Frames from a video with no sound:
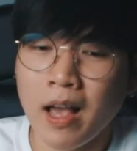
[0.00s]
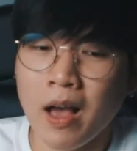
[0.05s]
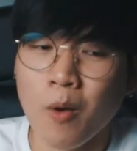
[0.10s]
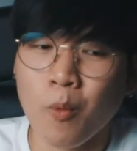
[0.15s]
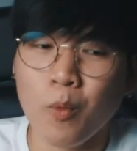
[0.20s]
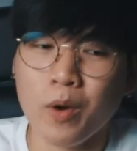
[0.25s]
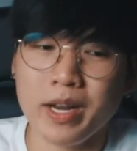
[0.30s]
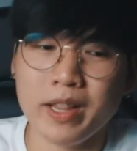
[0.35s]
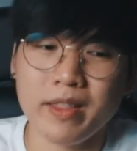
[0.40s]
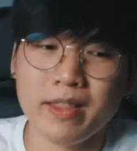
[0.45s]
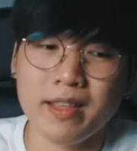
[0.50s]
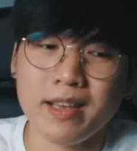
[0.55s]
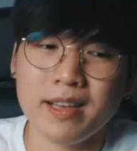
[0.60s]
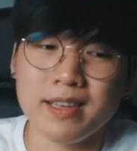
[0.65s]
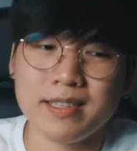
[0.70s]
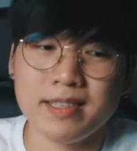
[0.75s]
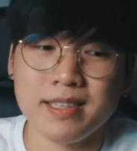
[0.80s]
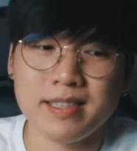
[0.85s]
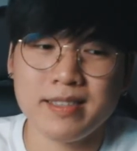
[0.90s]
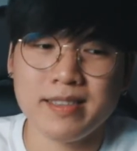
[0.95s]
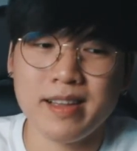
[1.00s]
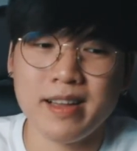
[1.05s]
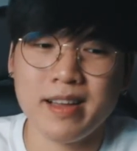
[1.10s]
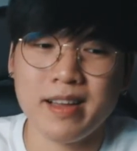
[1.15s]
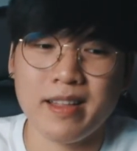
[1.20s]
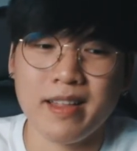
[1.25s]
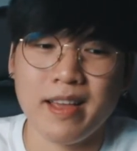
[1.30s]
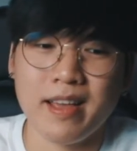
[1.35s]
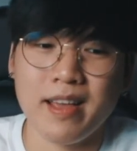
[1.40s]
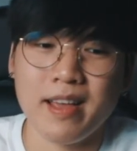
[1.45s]
And what it does is
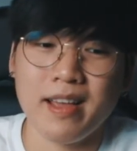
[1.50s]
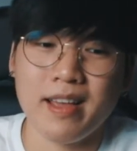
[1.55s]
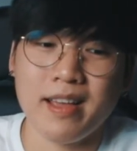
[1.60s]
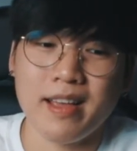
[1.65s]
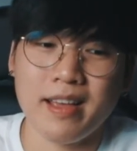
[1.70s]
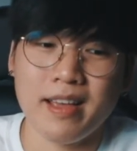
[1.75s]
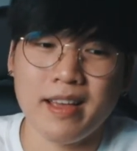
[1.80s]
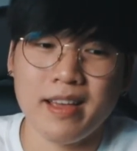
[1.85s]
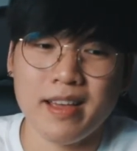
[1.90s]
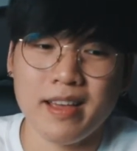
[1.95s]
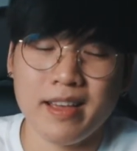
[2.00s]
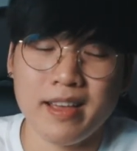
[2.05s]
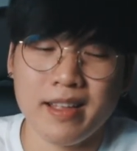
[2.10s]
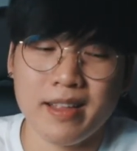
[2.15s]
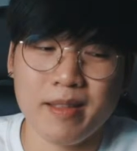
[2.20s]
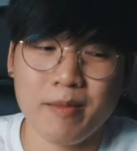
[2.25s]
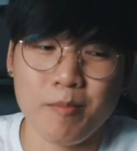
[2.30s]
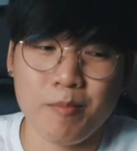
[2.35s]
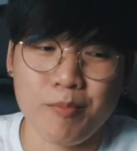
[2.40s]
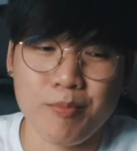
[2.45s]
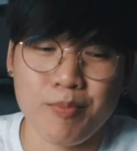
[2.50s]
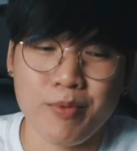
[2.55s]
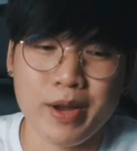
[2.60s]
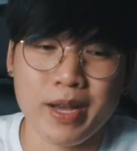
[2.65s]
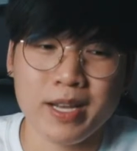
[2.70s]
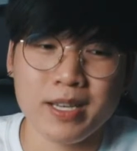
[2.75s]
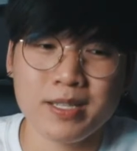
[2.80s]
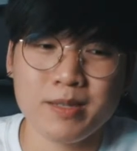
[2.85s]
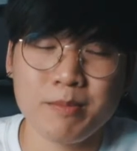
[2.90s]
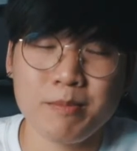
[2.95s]
that it
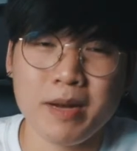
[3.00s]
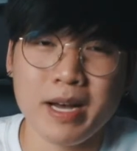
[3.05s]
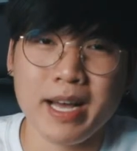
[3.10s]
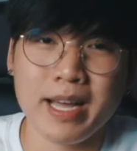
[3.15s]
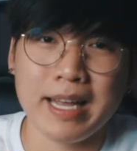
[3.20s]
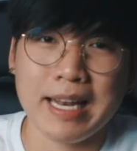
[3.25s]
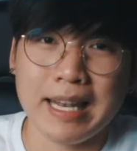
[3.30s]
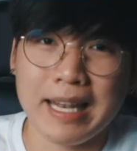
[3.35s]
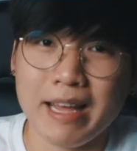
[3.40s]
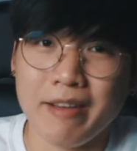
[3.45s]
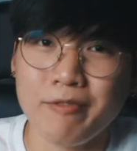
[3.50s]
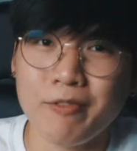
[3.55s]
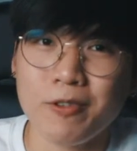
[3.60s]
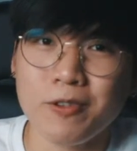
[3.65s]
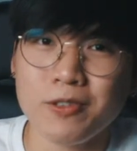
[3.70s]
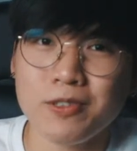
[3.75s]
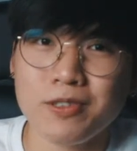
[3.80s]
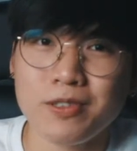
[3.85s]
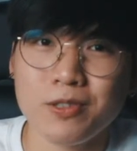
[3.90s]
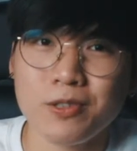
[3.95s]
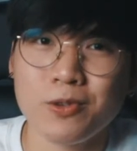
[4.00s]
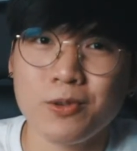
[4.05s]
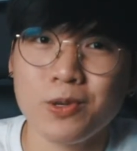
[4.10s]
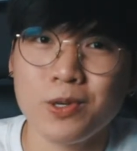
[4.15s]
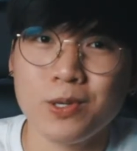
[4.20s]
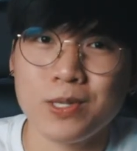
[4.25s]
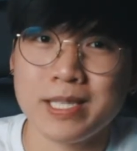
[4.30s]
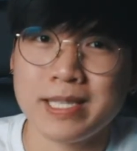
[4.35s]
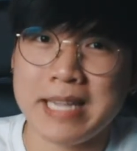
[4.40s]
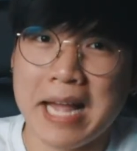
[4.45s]
brings my levels
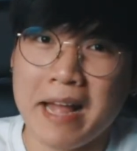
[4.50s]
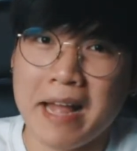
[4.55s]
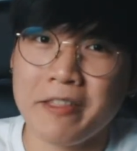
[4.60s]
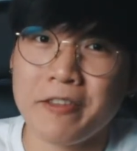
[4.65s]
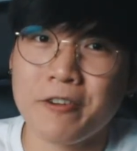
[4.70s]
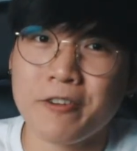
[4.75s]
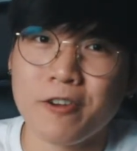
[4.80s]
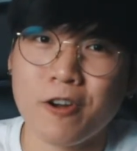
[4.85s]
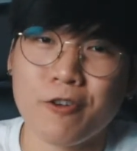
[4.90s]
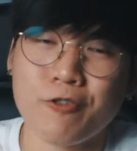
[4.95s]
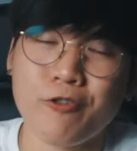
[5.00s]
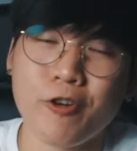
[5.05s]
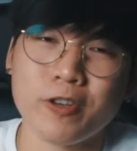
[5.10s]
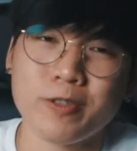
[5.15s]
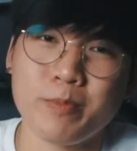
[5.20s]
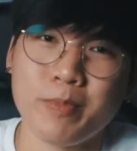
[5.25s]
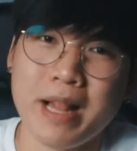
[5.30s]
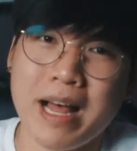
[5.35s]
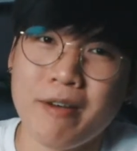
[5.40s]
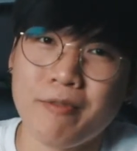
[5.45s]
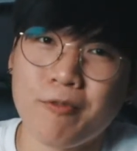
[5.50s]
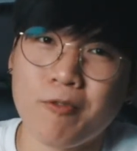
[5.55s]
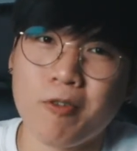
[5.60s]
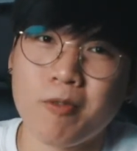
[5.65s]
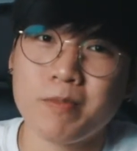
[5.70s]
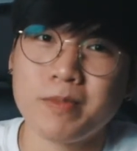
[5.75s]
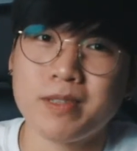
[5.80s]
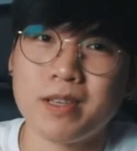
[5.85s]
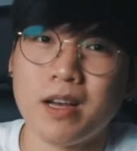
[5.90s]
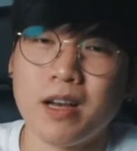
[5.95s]
to standard across
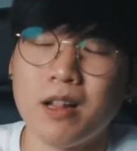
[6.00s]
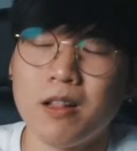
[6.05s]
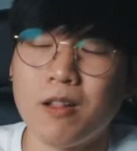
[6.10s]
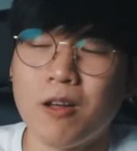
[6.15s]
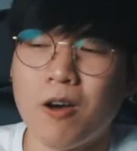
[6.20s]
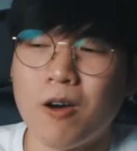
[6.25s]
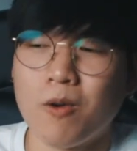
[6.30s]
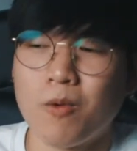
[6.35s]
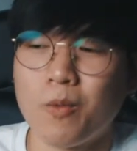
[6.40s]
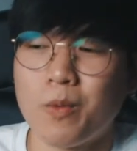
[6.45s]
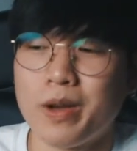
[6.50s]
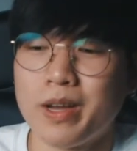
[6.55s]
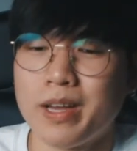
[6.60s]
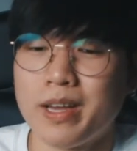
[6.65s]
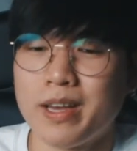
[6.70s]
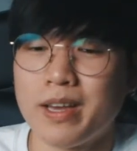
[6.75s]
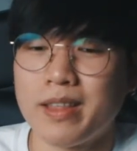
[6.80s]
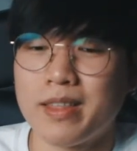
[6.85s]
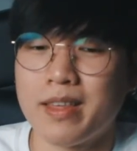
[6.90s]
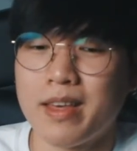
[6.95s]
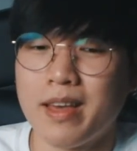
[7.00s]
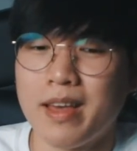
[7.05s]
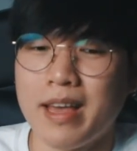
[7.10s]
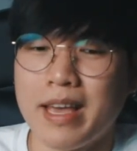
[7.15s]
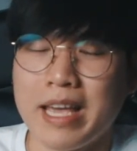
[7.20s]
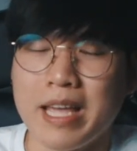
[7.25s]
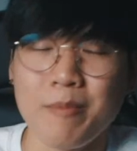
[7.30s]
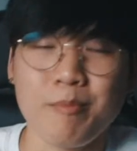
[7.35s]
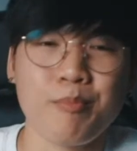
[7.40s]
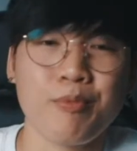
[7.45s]
platforms, along with
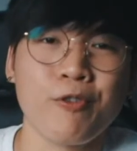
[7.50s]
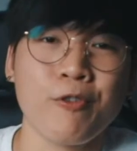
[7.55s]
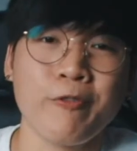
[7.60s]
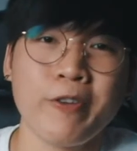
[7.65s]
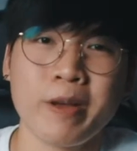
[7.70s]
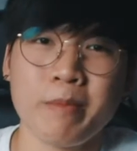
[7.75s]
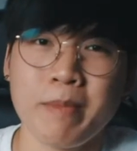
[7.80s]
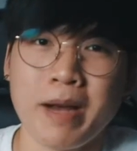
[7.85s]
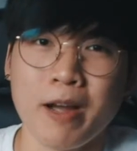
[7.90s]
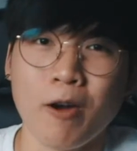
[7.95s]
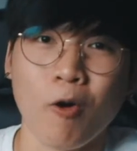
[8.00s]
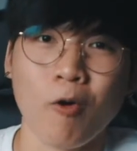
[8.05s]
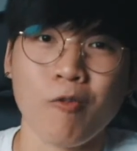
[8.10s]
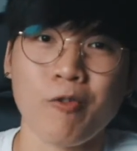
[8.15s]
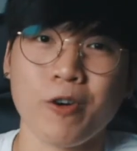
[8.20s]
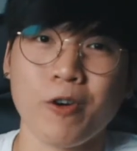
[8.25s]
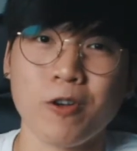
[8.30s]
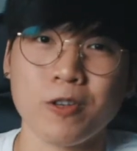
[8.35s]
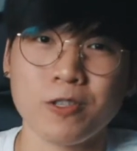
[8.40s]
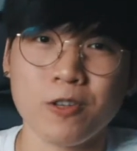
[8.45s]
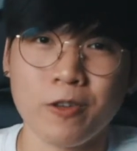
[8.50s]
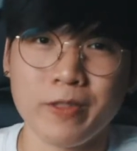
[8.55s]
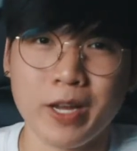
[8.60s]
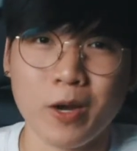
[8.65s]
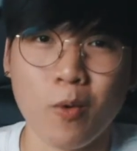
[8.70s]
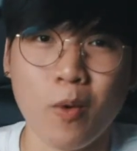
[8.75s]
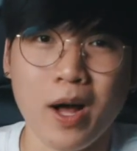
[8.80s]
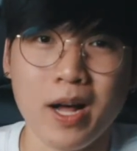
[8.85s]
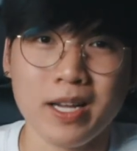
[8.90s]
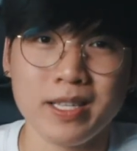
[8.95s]
improving my overall sonic
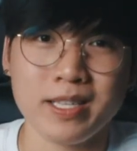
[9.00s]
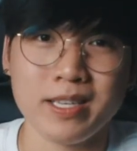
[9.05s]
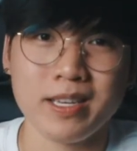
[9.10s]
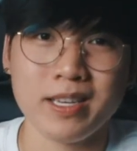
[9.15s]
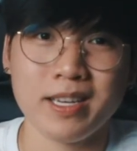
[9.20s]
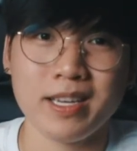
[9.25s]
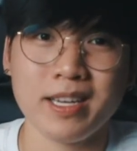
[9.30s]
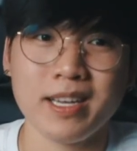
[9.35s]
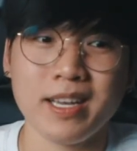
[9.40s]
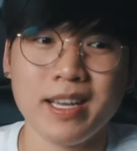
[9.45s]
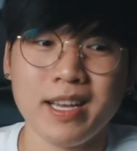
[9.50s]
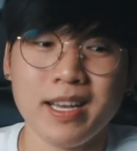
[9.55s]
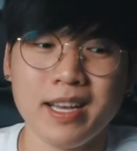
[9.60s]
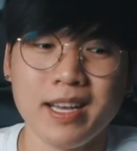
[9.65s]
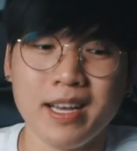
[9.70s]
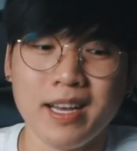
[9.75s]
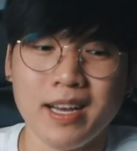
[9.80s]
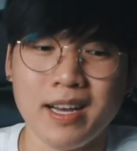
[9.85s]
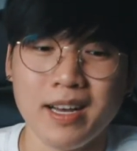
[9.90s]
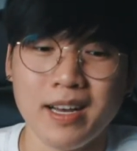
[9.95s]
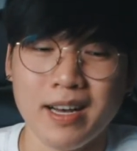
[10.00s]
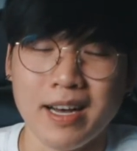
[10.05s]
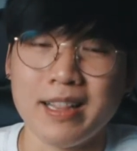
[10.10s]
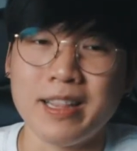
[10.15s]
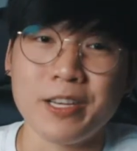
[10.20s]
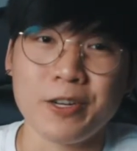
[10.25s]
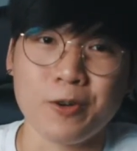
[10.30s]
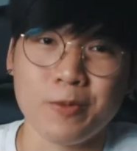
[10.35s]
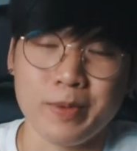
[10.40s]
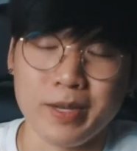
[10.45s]
quality a
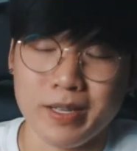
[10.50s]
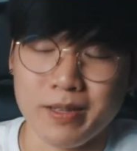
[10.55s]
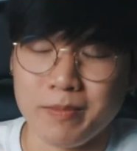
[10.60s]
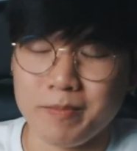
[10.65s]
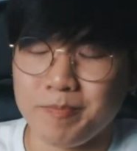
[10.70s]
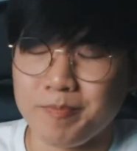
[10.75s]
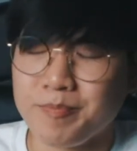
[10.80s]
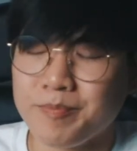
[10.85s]
little bit.